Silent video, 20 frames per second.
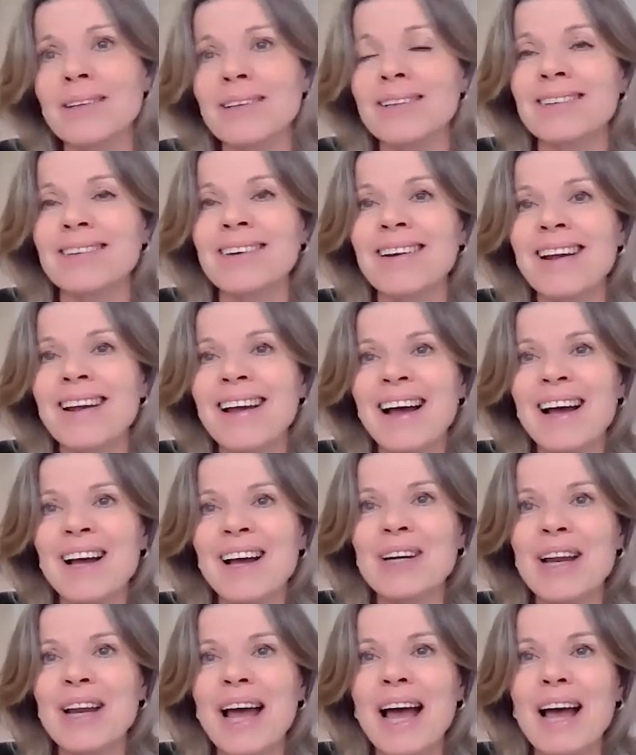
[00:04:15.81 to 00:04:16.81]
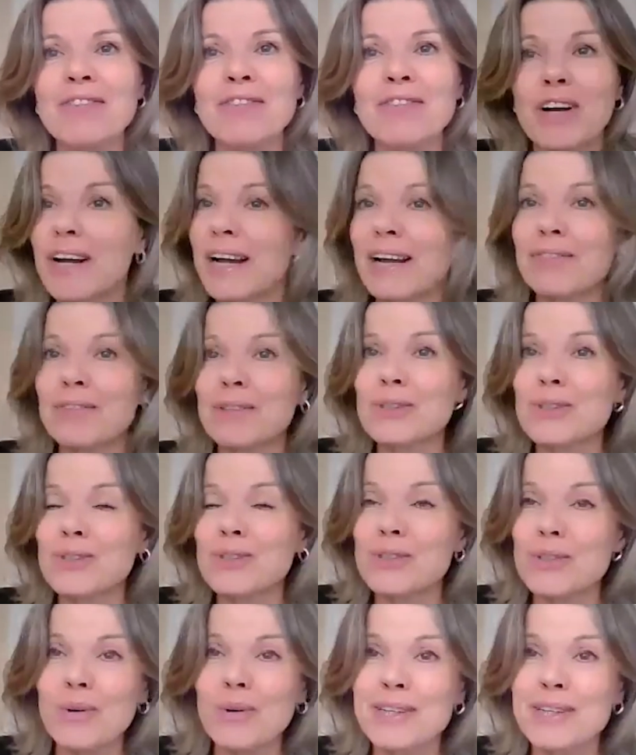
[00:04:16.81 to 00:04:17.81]
and I have good
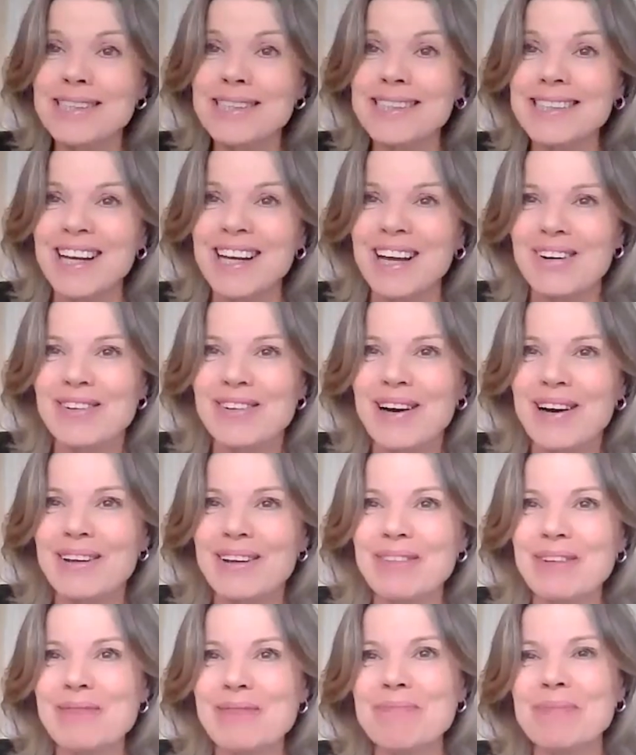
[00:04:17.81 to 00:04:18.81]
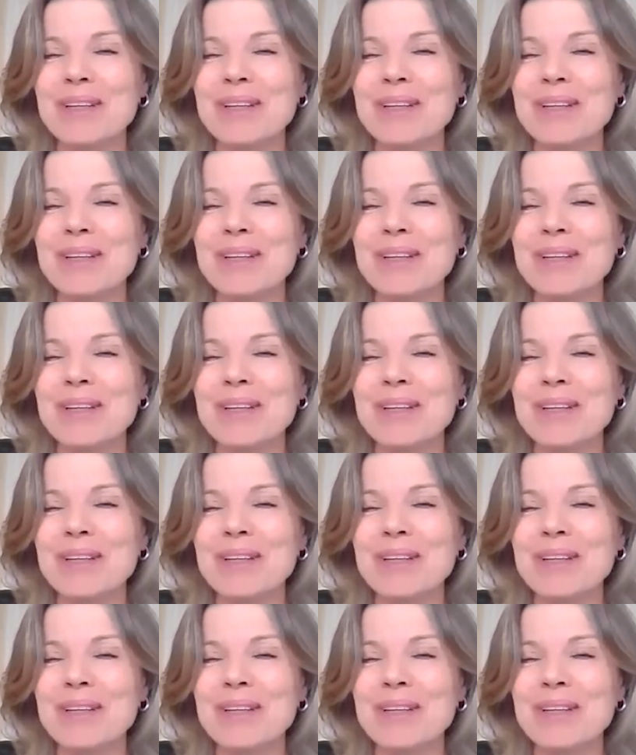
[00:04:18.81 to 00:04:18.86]
stories to tell around them,